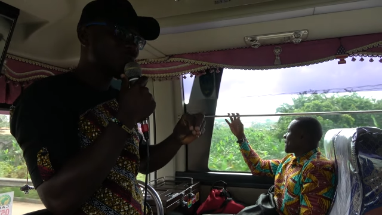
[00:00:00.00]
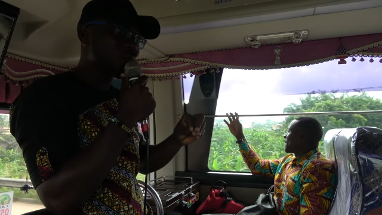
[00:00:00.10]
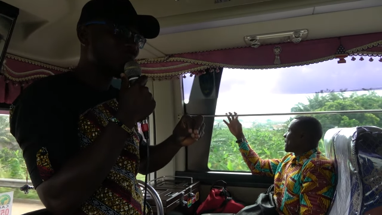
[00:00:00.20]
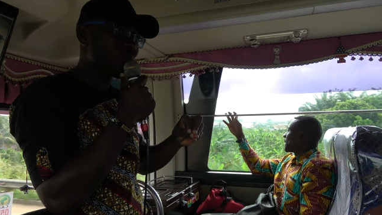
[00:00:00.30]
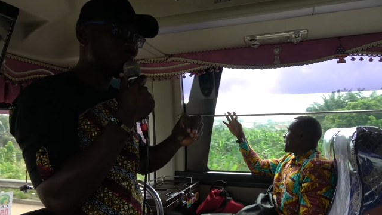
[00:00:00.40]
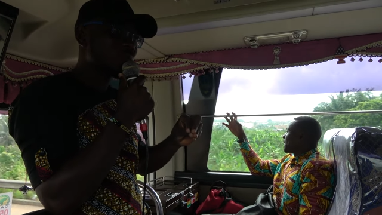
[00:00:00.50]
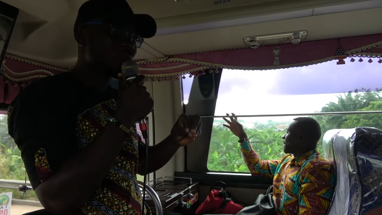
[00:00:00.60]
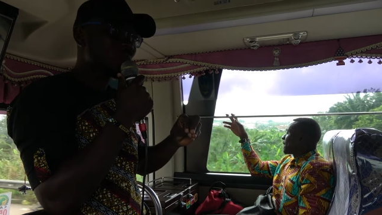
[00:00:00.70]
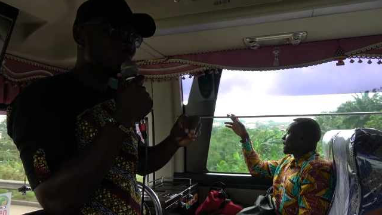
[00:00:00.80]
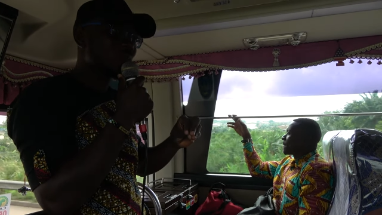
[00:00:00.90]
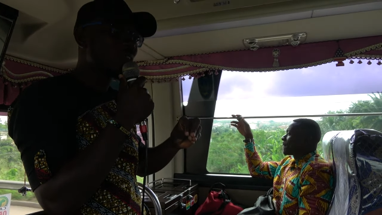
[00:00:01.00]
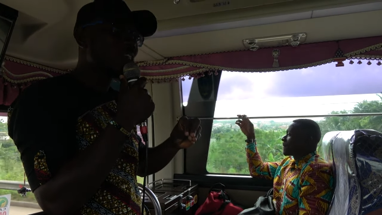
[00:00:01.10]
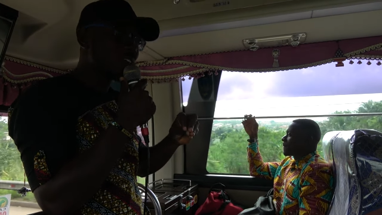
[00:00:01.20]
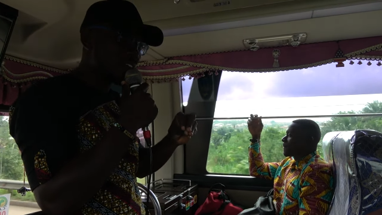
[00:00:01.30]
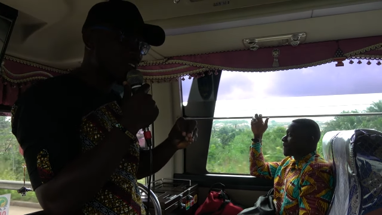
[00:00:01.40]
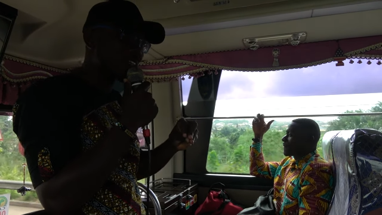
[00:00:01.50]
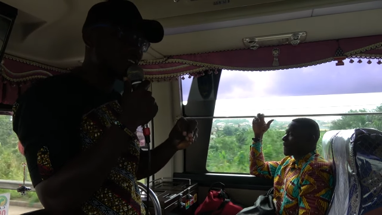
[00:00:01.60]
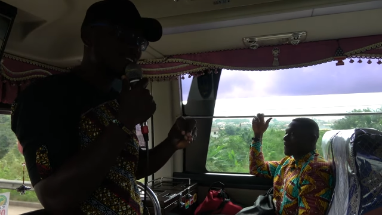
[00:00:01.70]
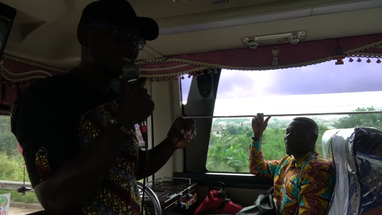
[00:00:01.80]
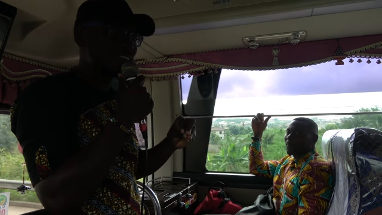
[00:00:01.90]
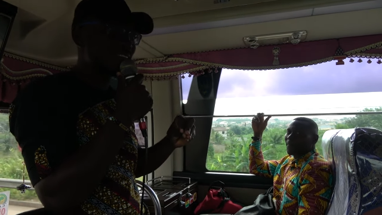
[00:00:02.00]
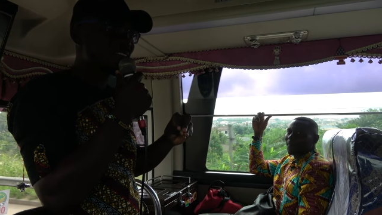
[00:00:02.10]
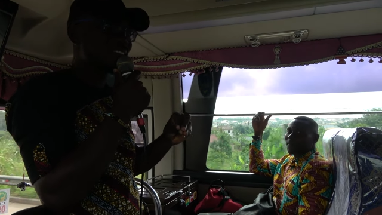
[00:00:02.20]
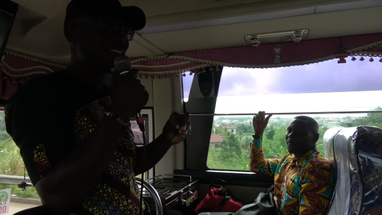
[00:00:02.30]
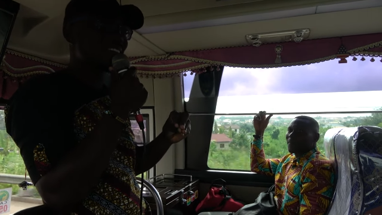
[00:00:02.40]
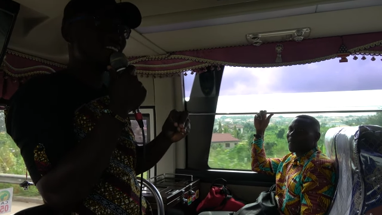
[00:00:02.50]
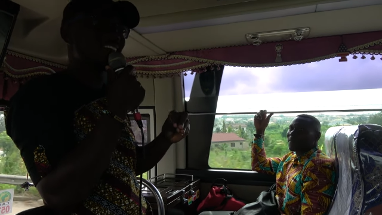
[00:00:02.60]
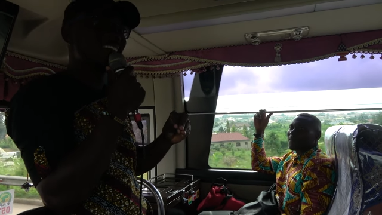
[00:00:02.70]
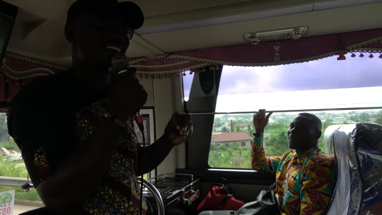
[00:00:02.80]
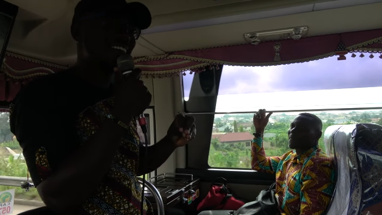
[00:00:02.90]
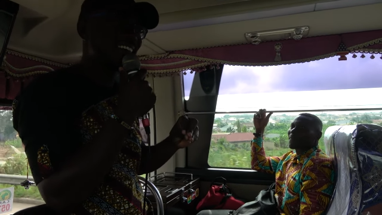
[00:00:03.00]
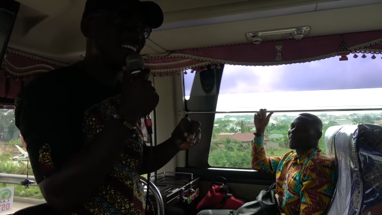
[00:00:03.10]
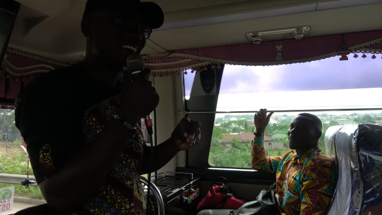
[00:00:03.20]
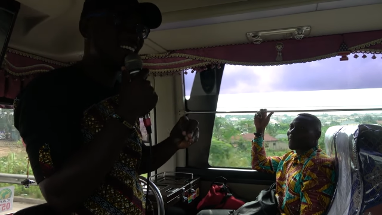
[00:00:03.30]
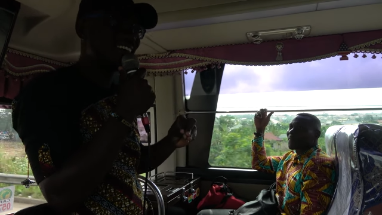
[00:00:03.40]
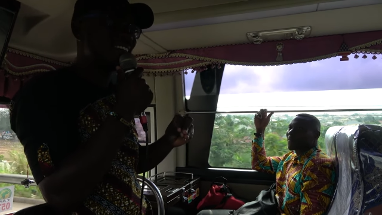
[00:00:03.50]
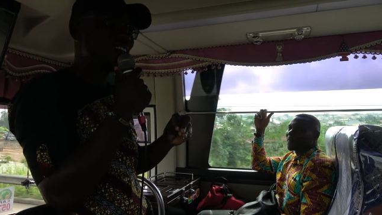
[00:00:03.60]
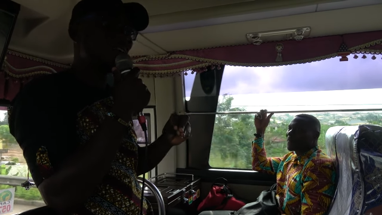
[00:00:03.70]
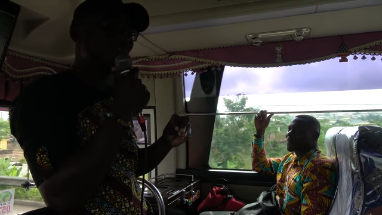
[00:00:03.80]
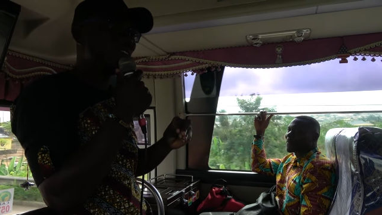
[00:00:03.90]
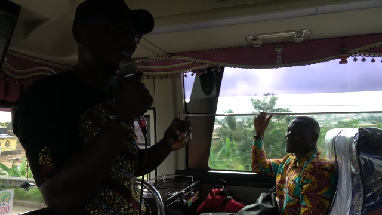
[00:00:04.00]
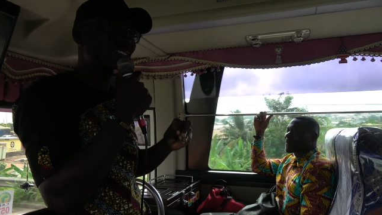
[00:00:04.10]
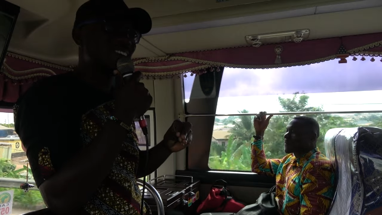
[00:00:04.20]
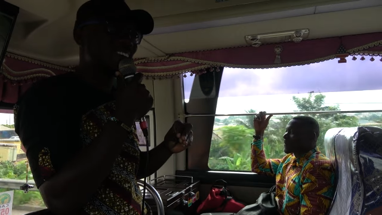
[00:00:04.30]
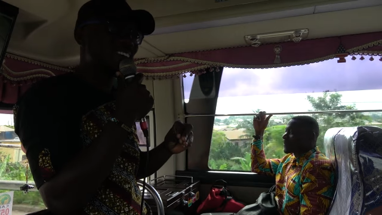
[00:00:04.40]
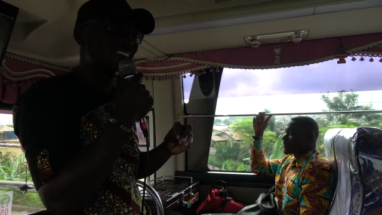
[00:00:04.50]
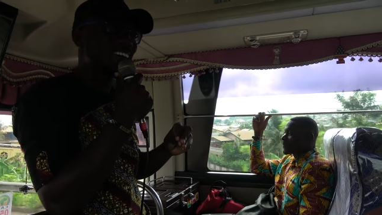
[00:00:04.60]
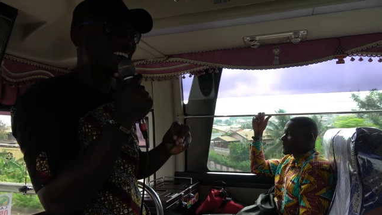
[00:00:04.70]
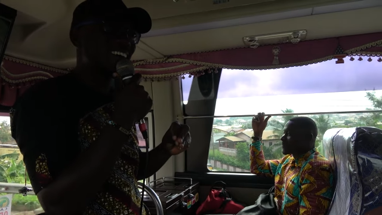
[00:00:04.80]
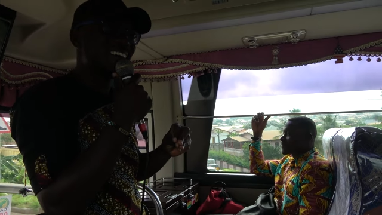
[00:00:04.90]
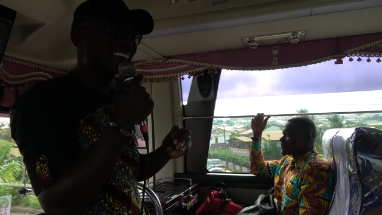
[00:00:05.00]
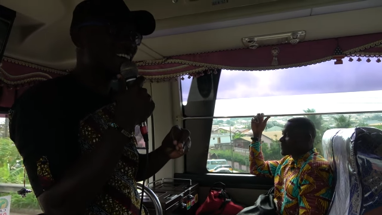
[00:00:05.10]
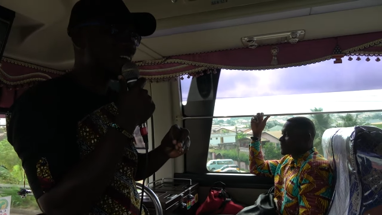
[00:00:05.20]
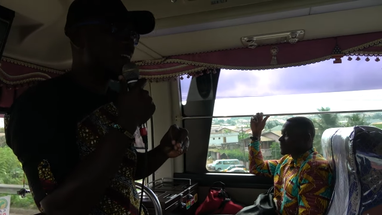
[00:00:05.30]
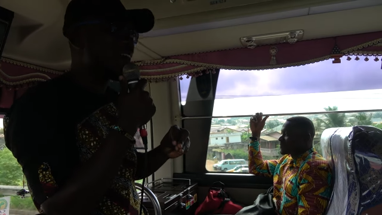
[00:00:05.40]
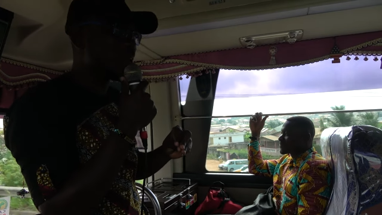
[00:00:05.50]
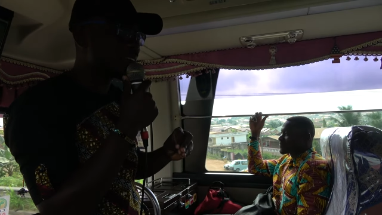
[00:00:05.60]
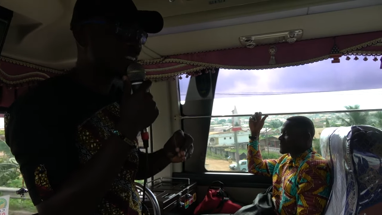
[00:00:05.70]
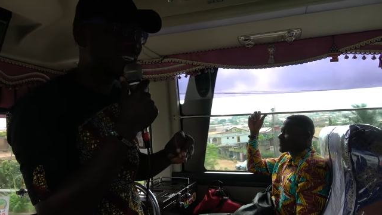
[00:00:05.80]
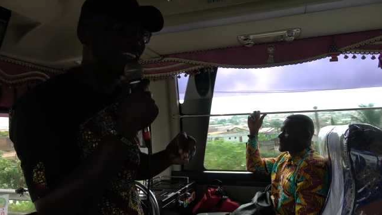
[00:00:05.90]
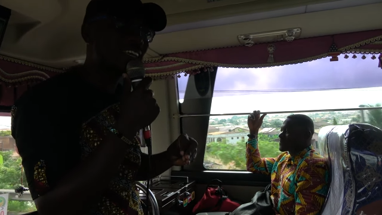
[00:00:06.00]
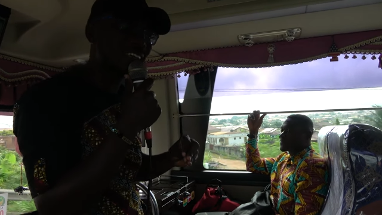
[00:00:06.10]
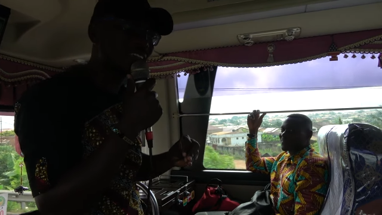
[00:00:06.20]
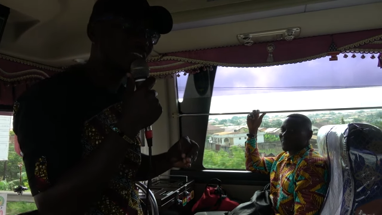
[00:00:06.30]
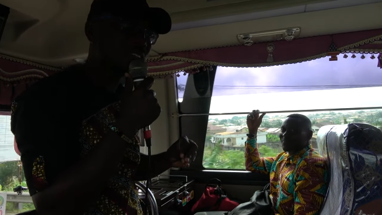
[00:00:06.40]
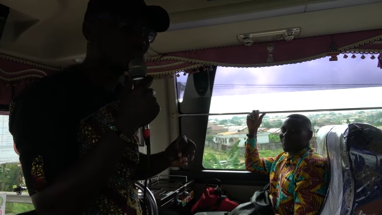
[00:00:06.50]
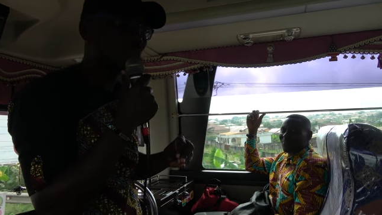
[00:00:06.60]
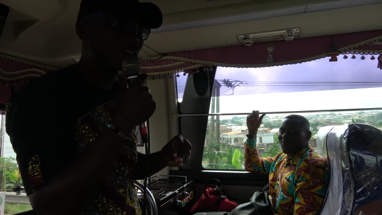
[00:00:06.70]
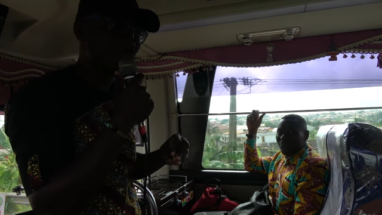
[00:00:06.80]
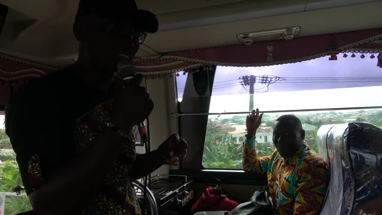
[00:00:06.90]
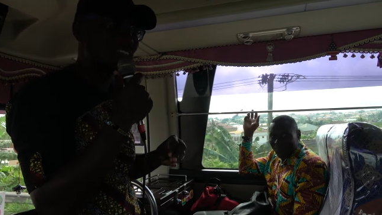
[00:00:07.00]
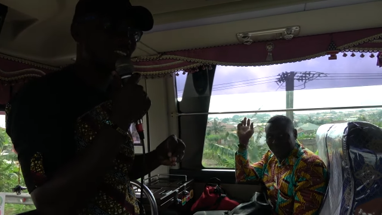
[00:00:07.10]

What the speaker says: Nobody's mouth can be seen.